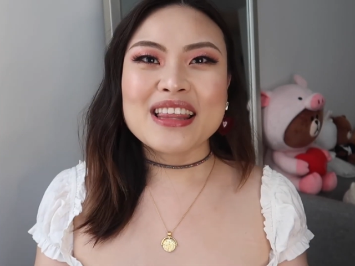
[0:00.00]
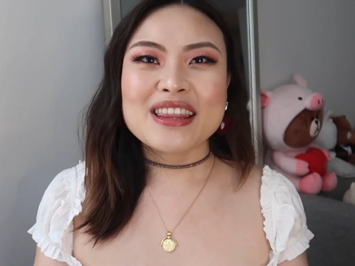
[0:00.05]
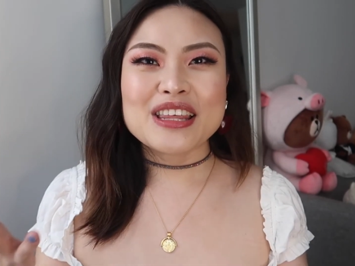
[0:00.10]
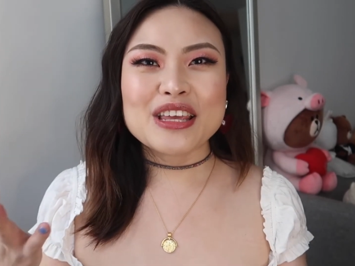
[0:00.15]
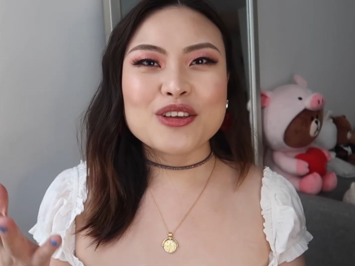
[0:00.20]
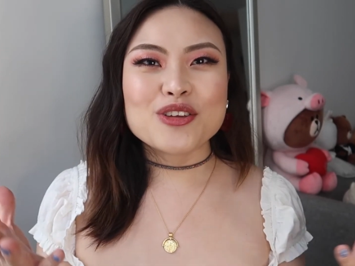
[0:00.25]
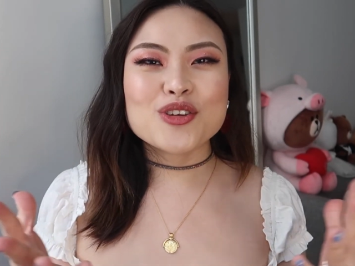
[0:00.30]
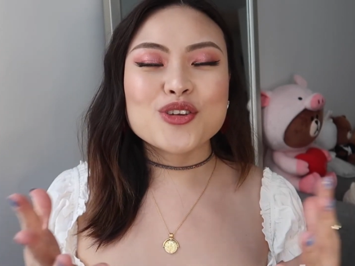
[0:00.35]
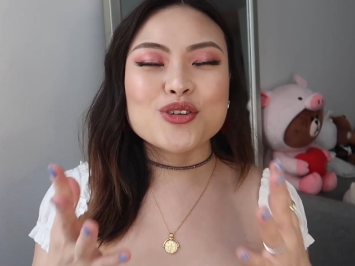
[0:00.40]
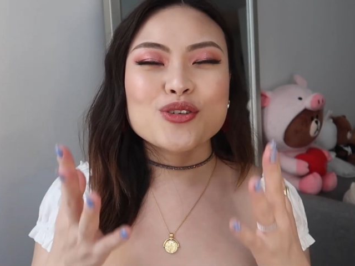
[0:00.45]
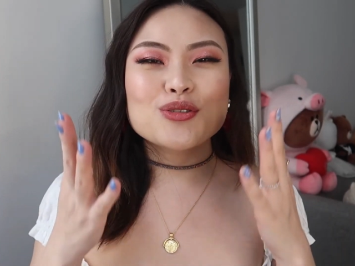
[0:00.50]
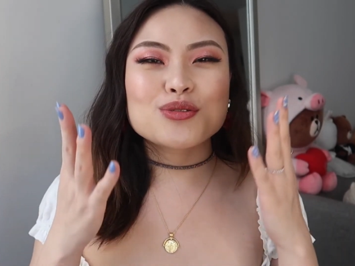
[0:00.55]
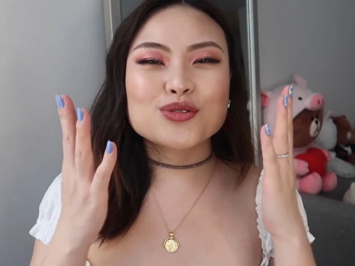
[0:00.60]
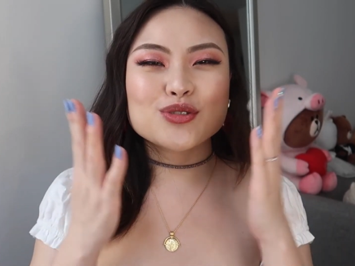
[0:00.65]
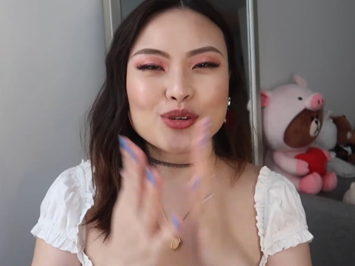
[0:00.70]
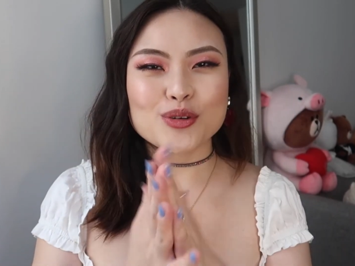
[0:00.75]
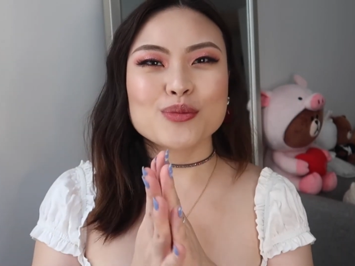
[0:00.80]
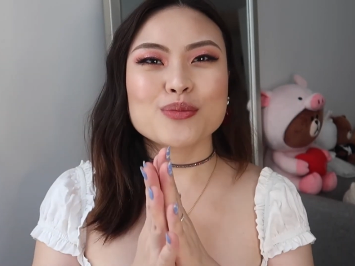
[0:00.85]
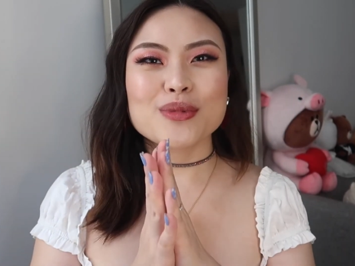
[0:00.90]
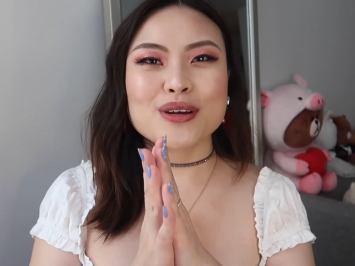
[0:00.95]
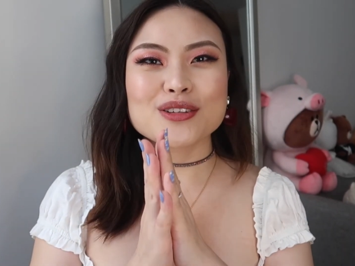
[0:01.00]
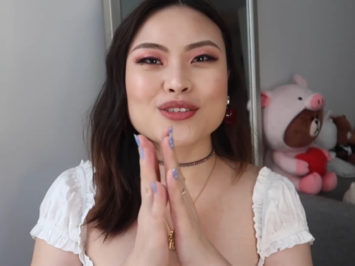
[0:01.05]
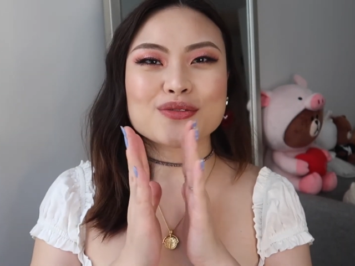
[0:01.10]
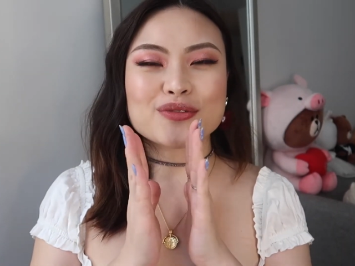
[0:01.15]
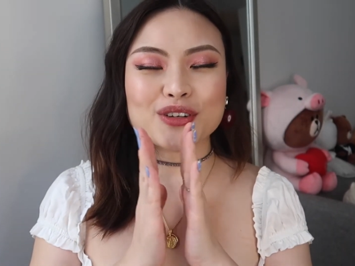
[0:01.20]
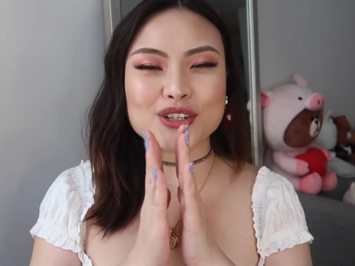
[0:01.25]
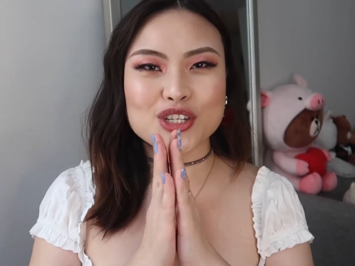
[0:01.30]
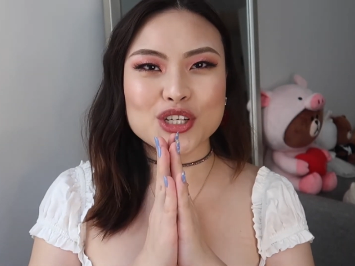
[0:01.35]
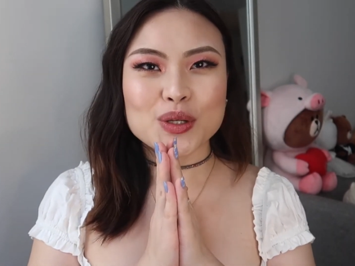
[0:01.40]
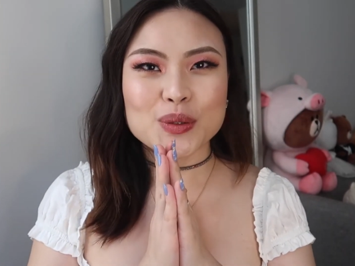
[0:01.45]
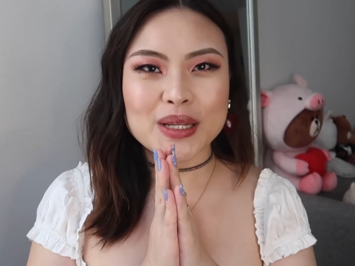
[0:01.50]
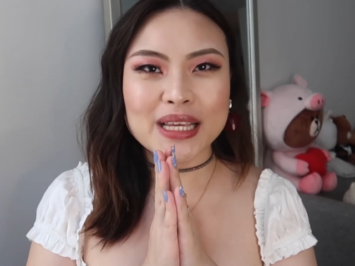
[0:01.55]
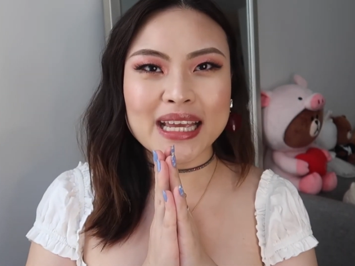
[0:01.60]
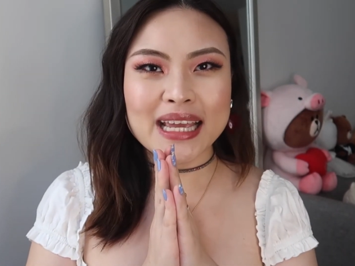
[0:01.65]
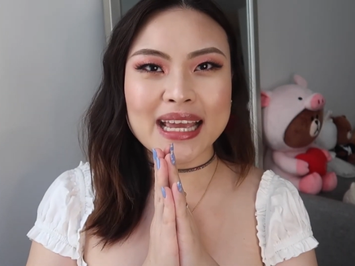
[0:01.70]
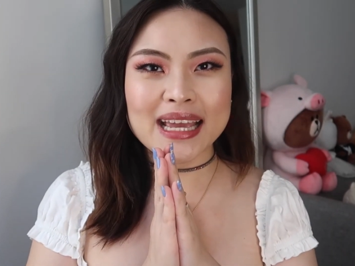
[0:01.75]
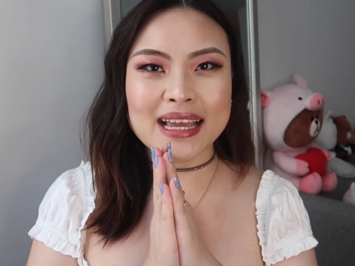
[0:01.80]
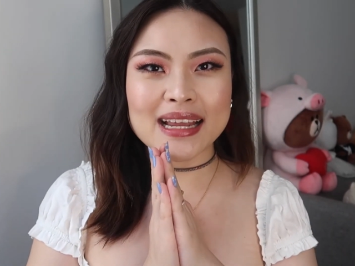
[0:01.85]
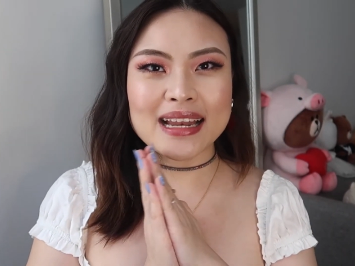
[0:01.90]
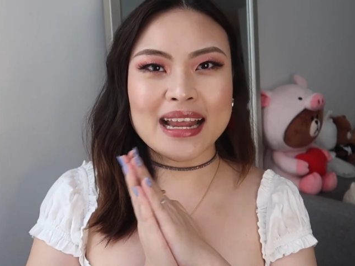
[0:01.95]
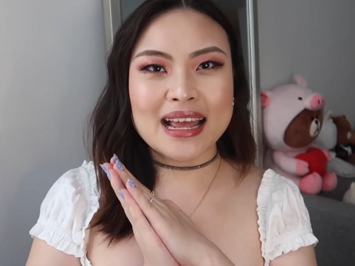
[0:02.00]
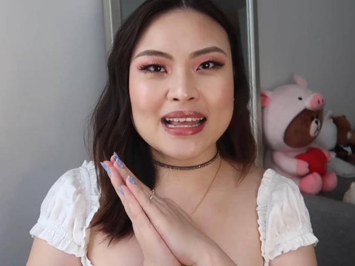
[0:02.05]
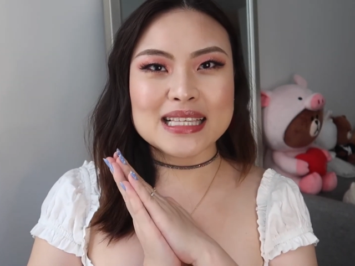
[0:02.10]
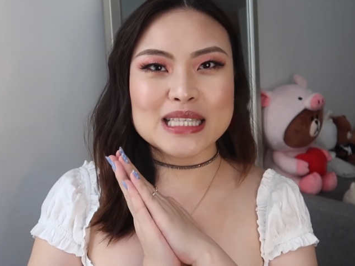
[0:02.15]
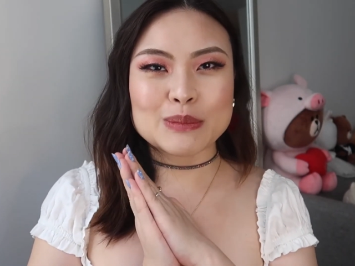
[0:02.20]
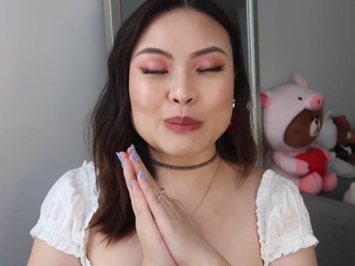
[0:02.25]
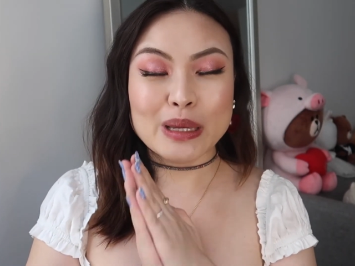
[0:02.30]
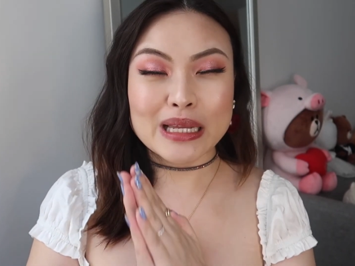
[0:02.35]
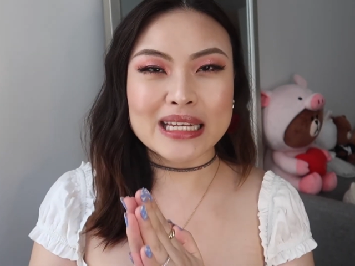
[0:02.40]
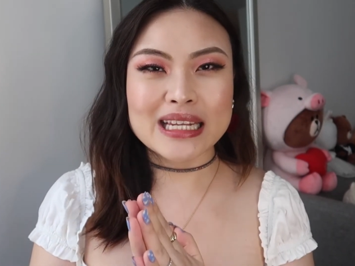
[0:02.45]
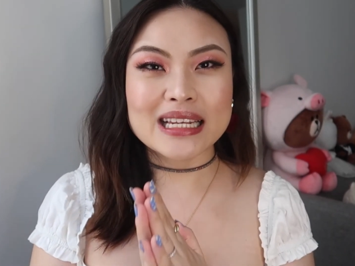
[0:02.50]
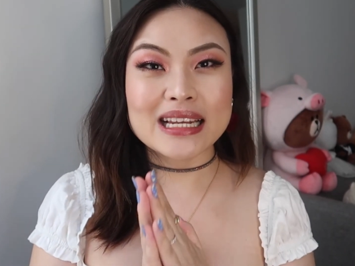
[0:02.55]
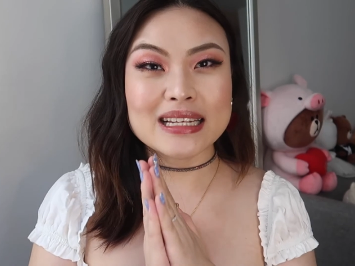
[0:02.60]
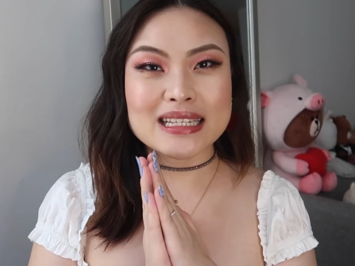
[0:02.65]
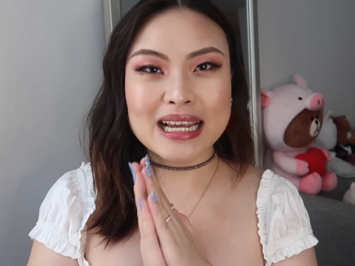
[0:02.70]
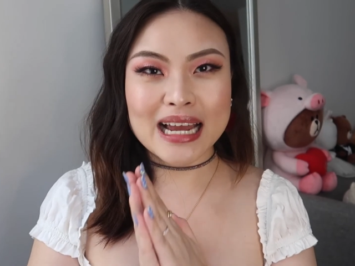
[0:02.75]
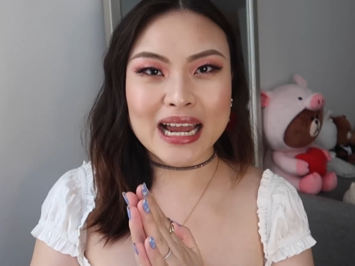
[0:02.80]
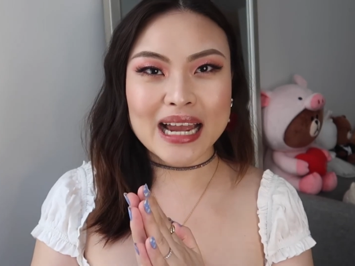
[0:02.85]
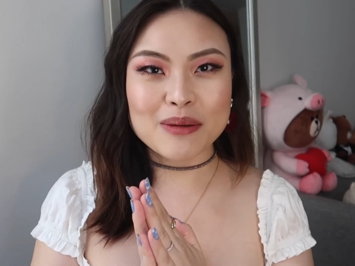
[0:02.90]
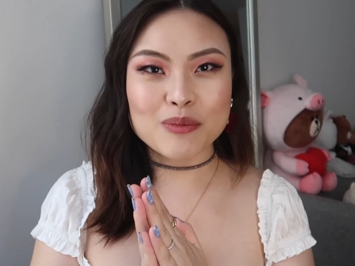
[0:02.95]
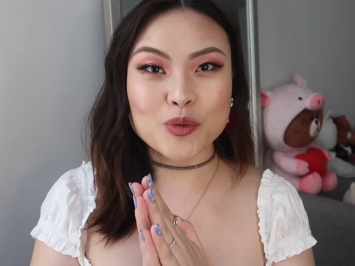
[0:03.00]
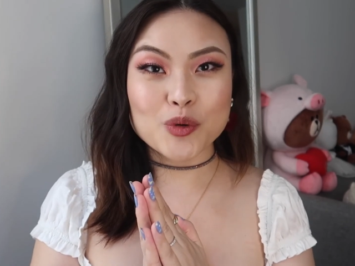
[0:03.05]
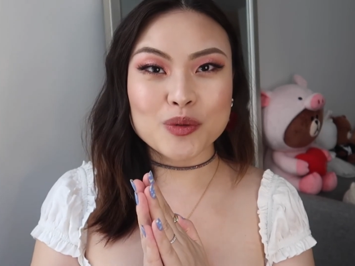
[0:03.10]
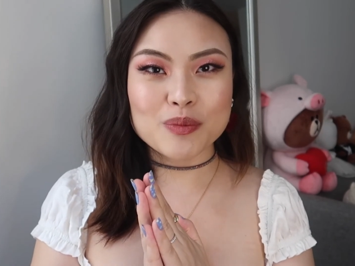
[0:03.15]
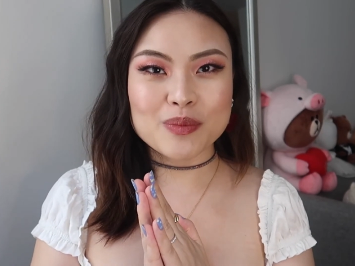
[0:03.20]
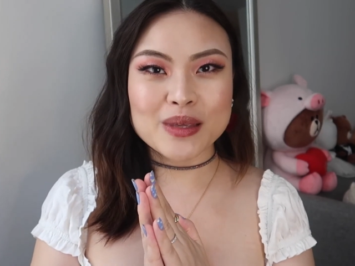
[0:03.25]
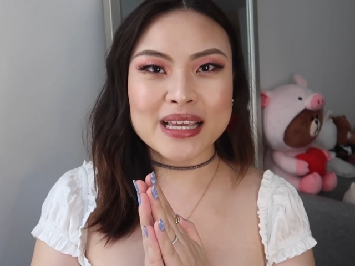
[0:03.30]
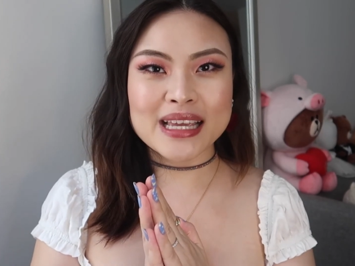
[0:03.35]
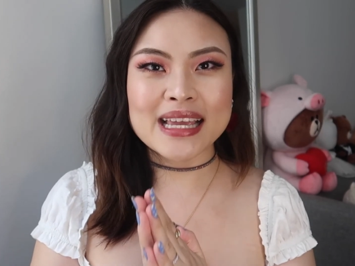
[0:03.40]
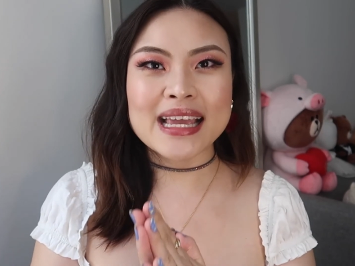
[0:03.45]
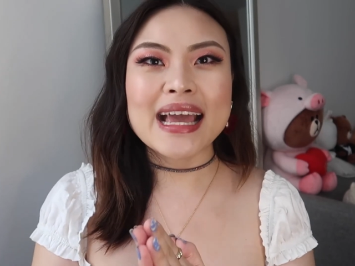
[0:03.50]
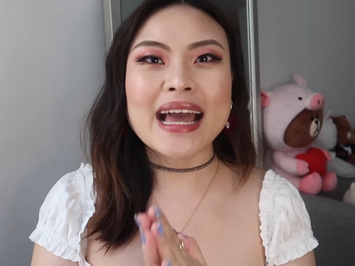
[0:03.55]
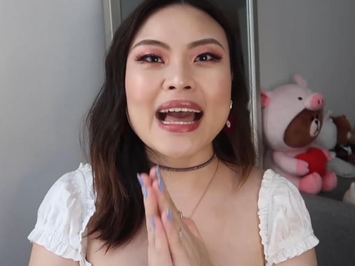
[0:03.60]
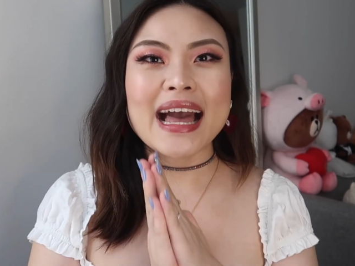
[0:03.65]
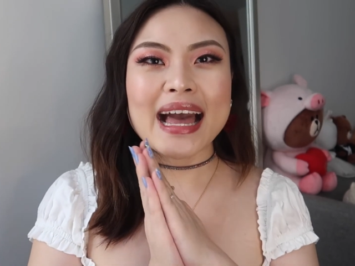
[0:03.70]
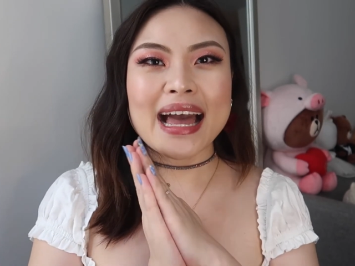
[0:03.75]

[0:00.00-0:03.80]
Thank you so much for tuning in and spending the time with me.